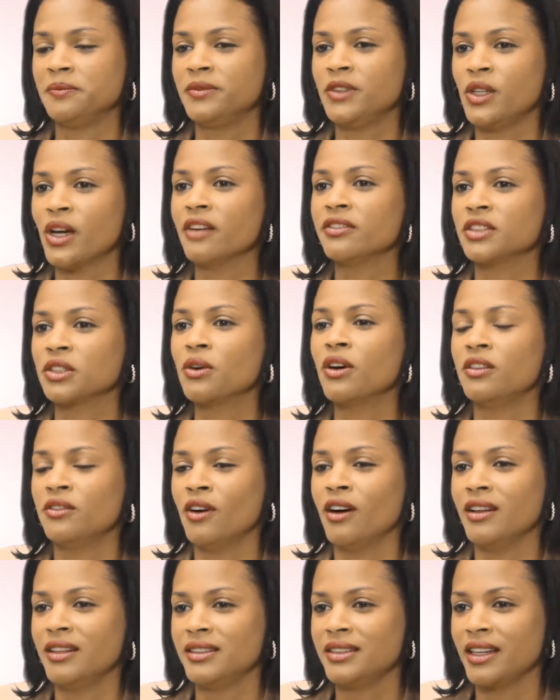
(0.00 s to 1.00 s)
you have to go and
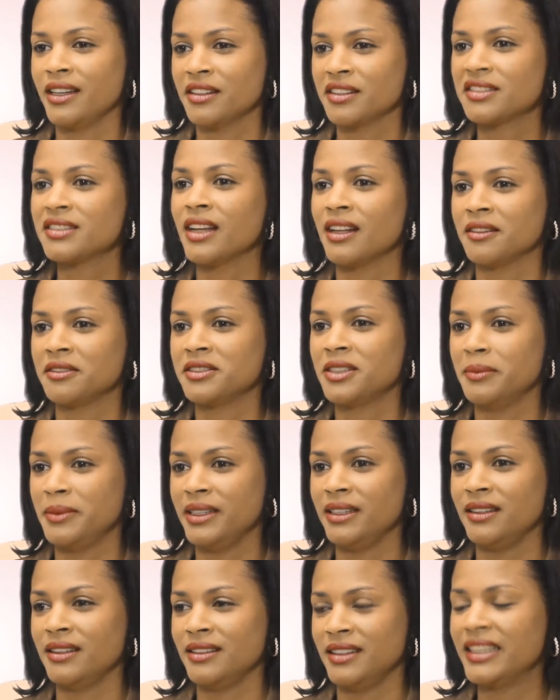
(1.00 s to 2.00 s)
volunteer yourself to
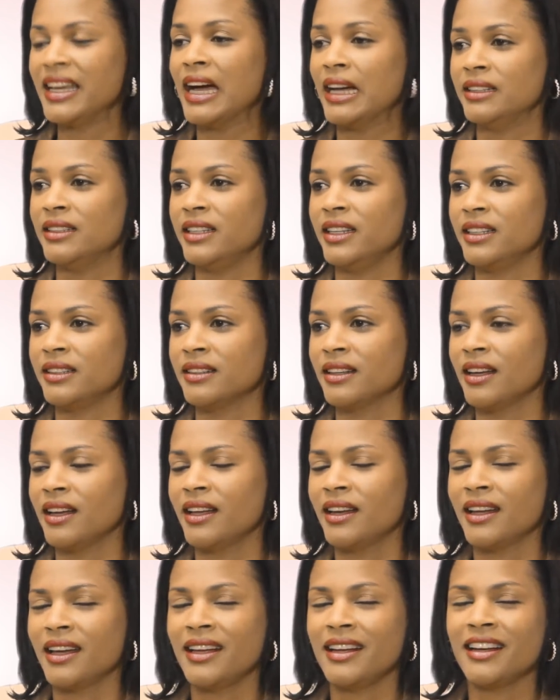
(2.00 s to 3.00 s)
be the candidate.
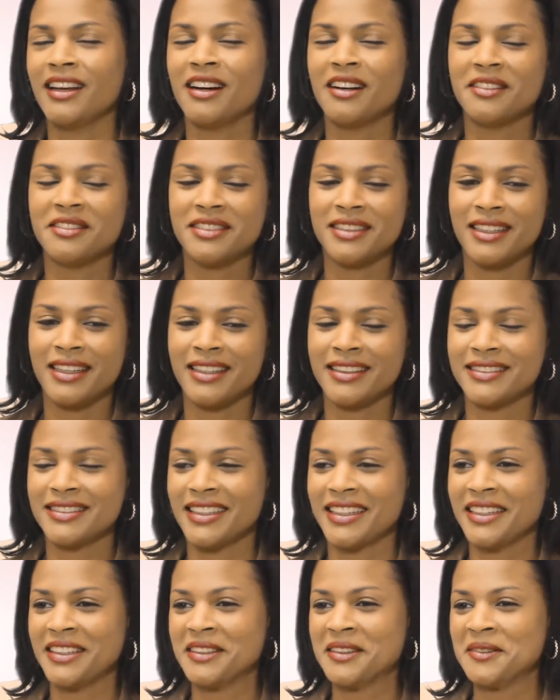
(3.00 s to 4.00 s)
And I laughed and I
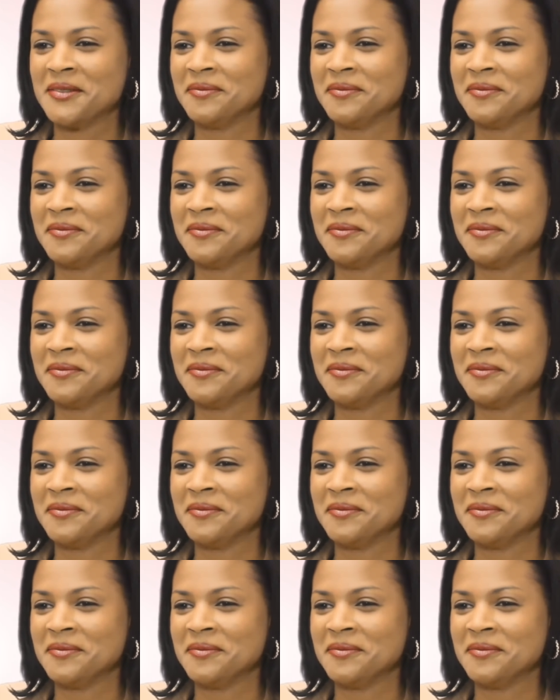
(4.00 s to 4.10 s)
said,